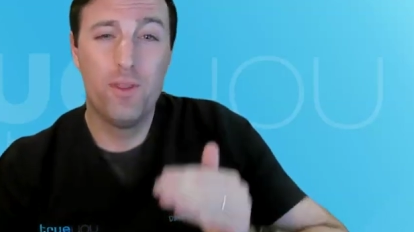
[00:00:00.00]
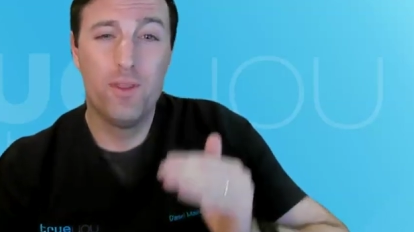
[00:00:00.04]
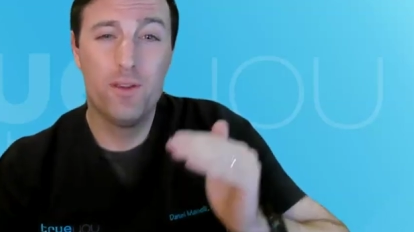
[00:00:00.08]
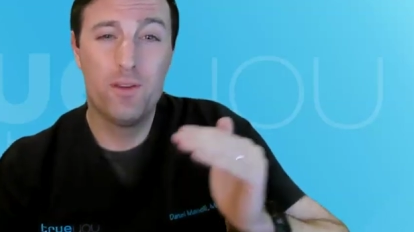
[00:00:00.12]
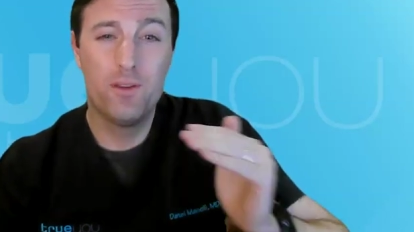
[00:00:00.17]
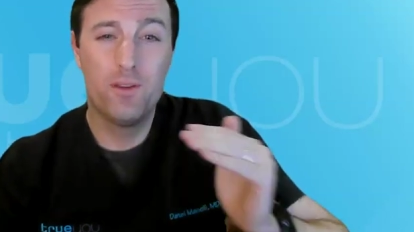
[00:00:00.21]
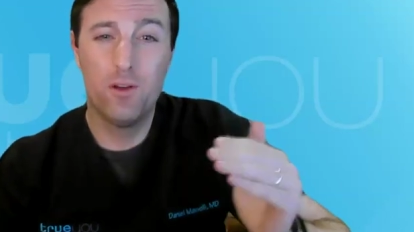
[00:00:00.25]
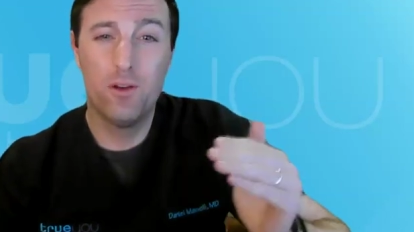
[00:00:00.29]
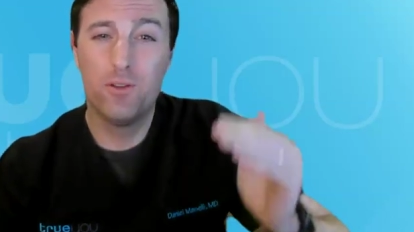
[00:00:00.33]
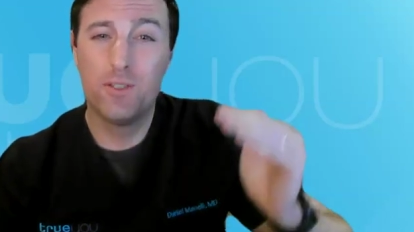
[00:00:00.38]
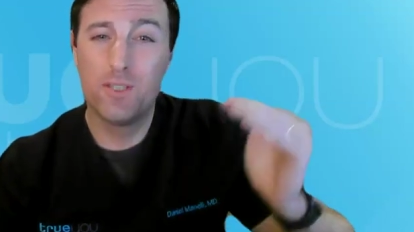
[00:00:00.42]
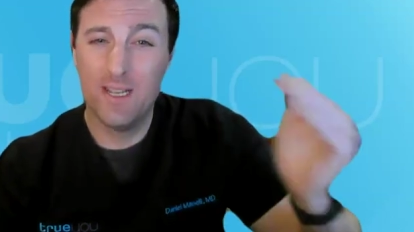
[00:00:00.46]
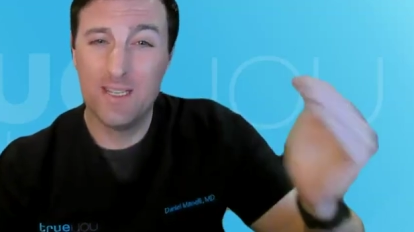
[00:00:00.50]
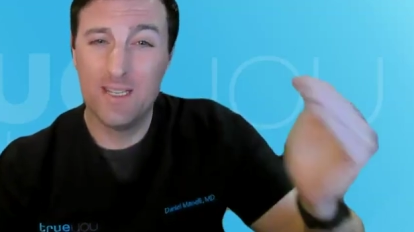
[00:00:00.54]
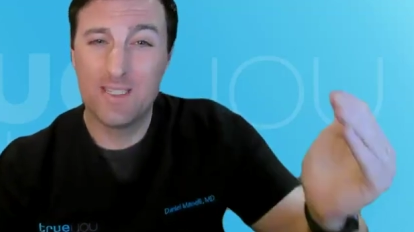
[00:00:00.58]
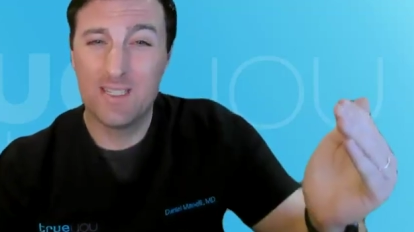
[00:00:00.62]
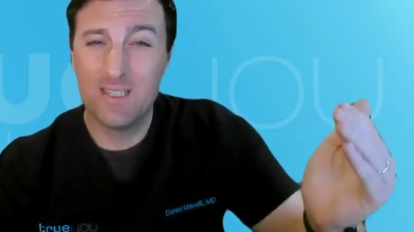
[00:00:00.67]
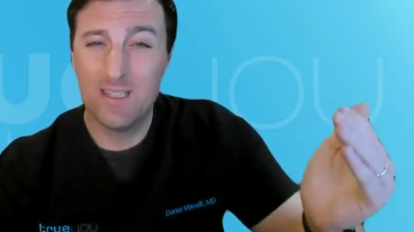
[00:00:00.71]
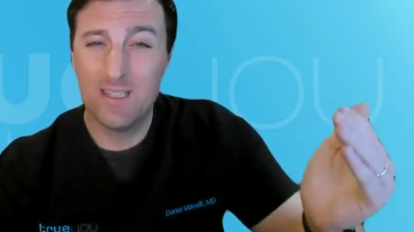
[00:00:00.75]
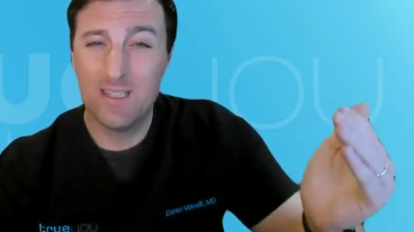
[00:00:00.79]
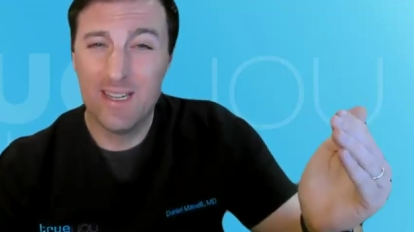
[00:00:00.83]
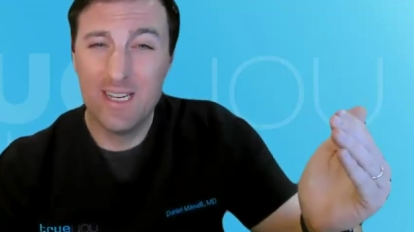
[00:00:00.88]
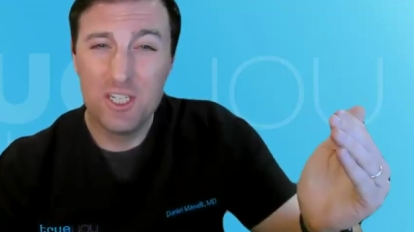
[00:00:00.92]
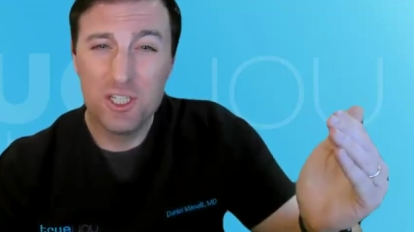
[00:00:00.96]
the dose
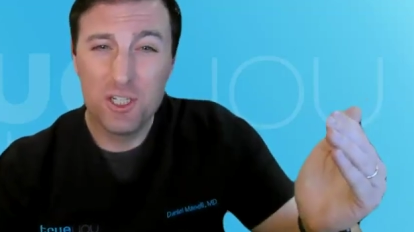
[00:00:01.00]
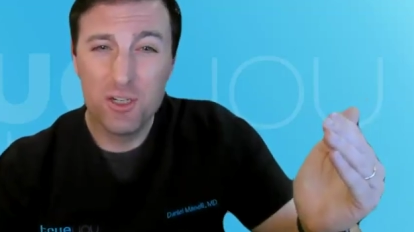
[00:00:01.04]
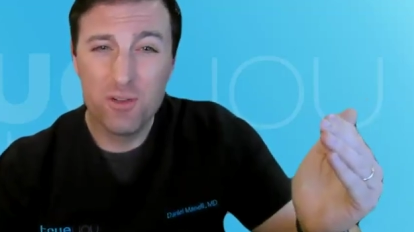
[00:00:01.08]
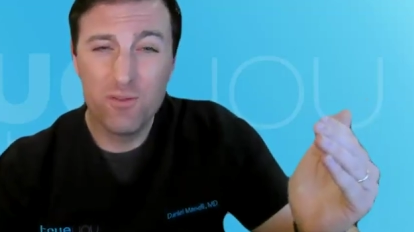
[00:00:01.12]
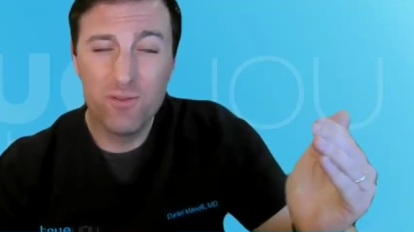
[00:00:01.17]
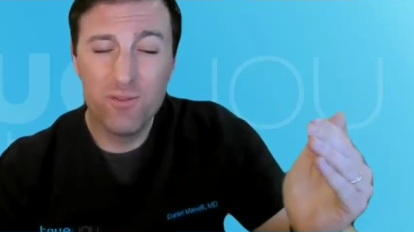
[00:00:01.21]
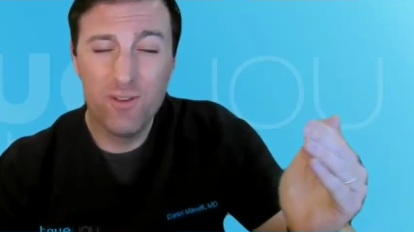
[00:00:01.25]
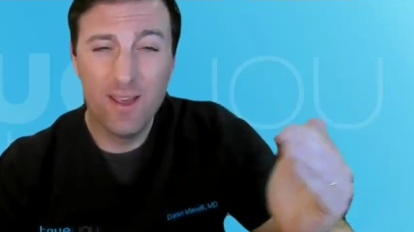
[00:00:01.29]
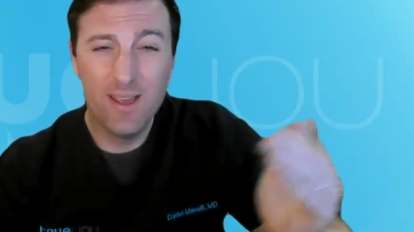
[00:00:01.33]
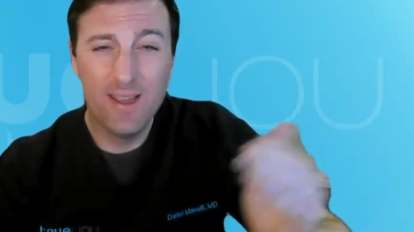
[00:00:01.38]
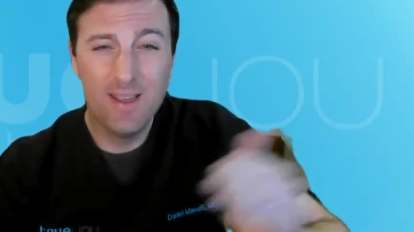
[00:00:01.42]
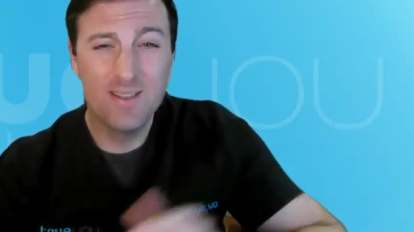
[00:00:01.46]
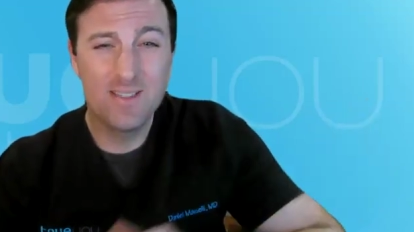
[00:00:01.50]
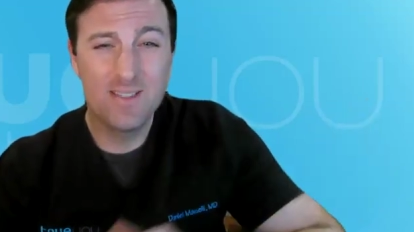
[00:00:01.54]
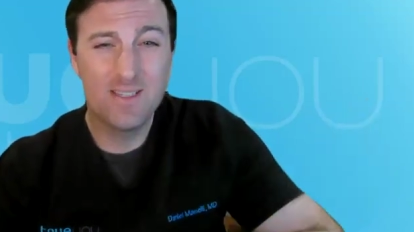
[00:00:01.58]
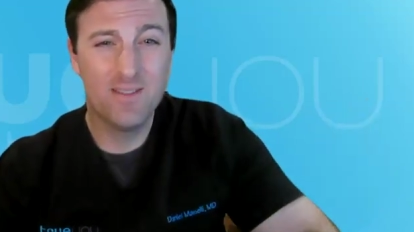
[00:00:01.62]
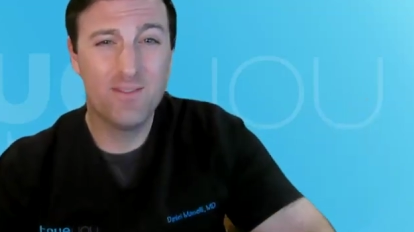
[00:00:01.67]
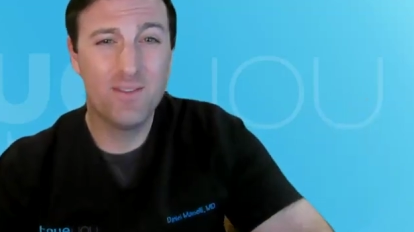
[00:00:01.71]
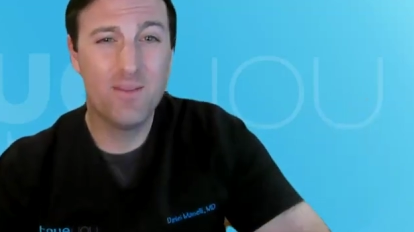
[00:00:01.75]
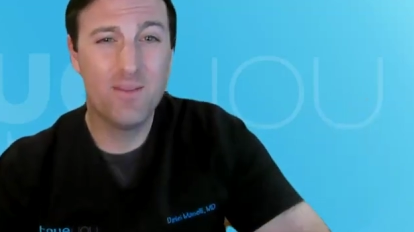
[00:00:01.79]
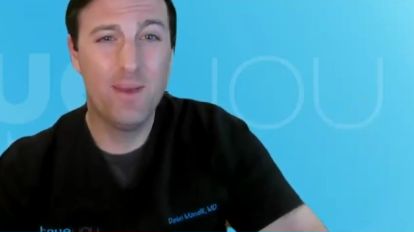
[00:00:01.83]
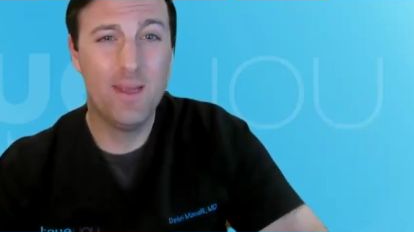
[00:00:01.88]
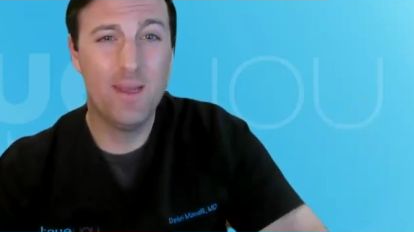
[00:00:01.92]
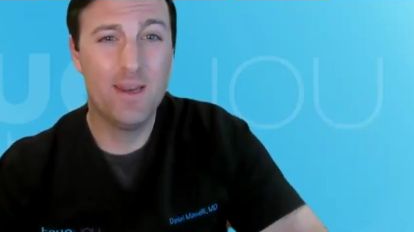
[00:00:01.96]
escalation phase
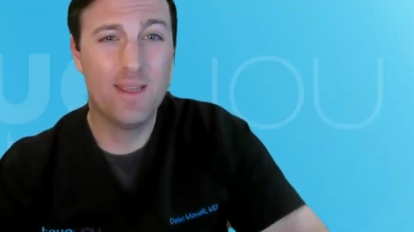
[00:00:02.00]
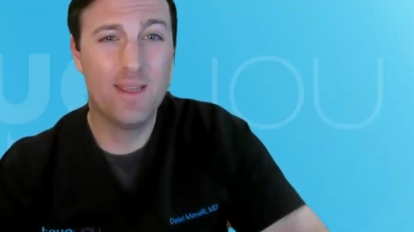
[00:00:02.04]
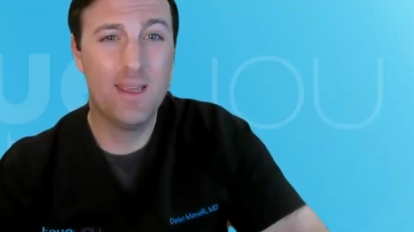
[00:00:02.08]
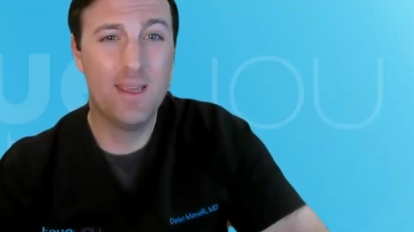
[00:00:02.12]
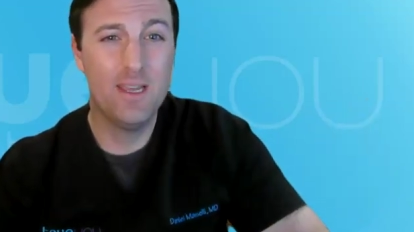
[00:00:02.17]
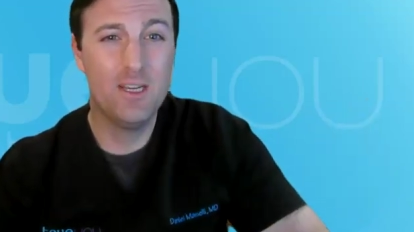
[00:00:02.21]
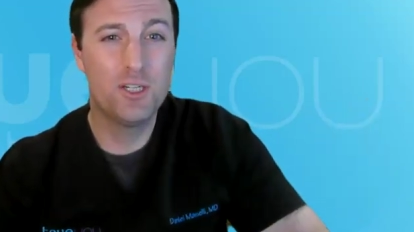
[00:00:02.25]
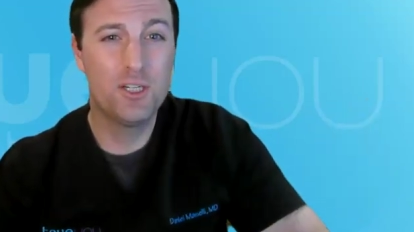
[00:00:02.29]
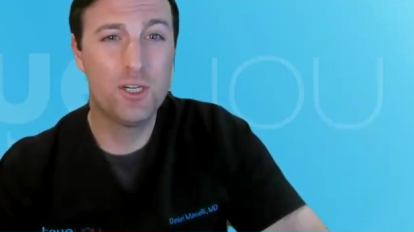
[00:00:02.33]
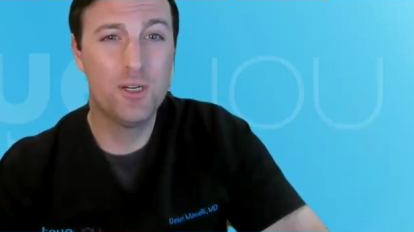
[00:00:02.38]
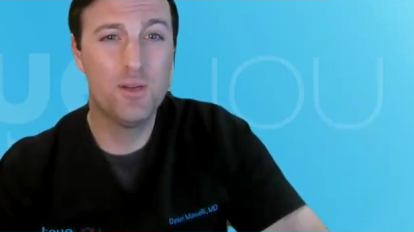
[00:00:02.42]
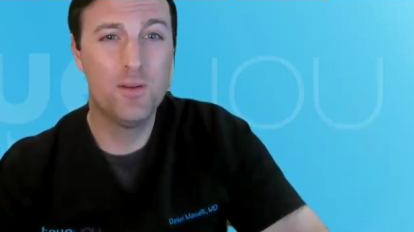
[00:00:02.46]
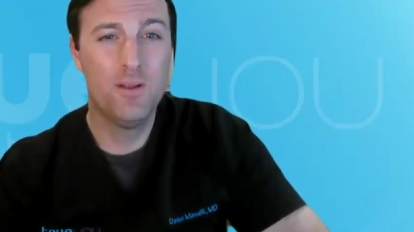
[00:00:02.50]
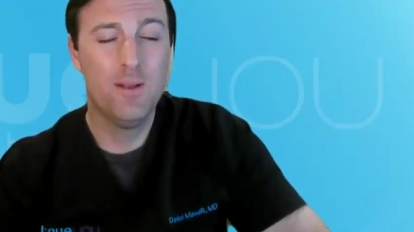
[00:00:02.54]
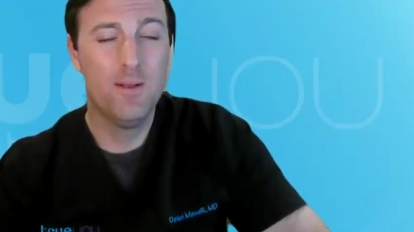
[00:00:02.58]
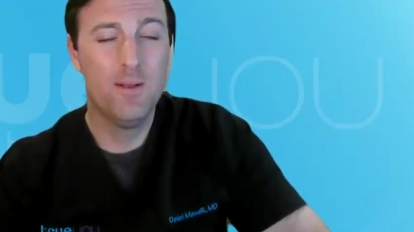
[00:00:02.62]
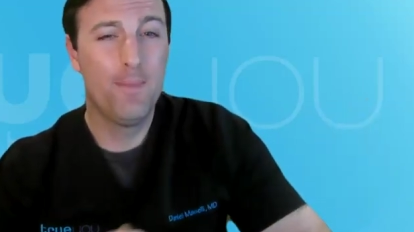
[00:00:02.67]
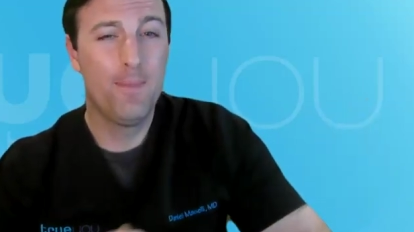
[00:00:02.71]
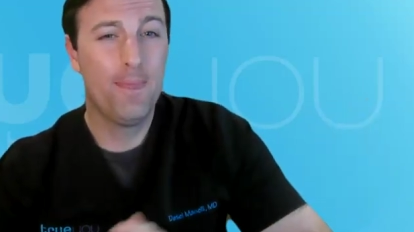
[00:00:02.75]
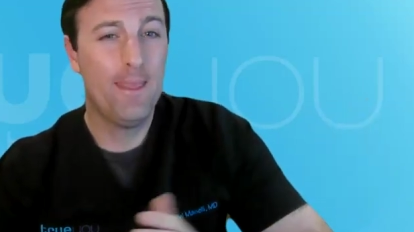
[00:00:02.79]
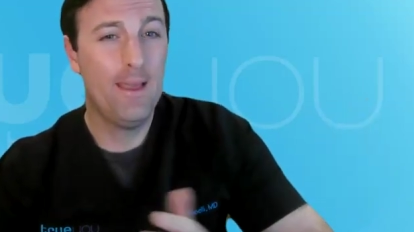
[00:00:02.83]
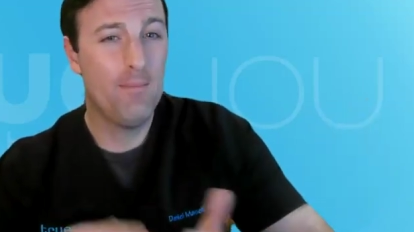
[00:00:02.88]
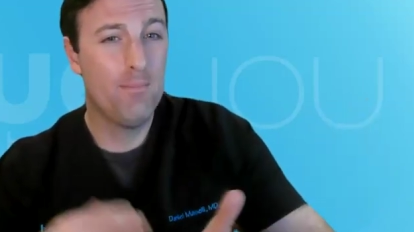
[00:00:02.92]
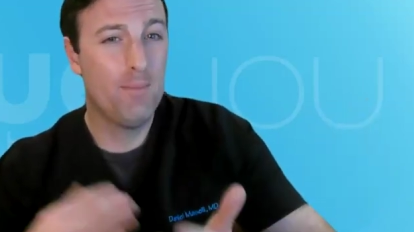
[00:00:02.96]
of the medication,
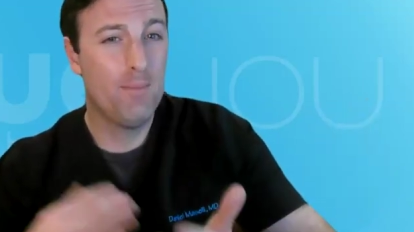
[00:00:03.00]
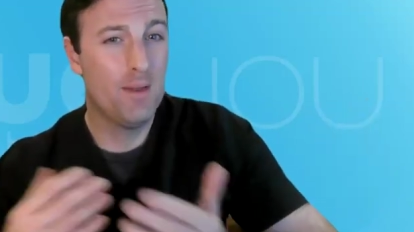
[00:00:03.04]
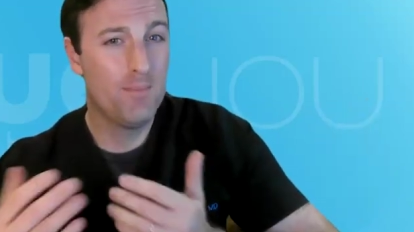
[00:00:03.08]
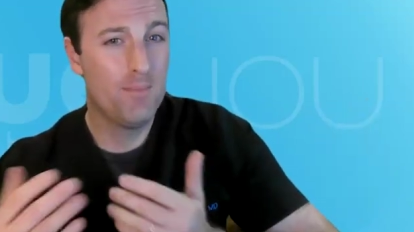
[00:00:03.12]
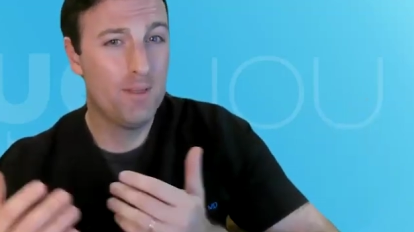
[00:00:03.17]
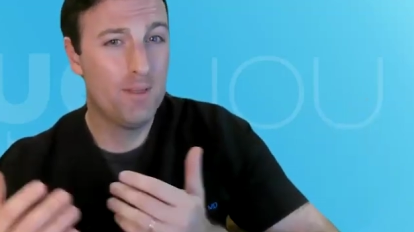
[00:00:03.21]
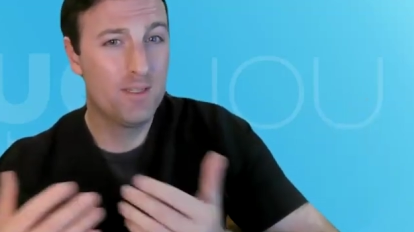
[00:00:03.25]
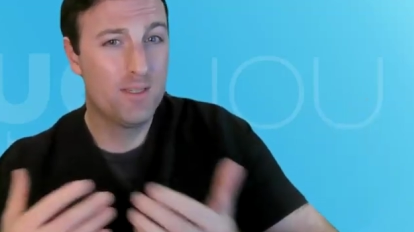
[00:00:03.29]
that might be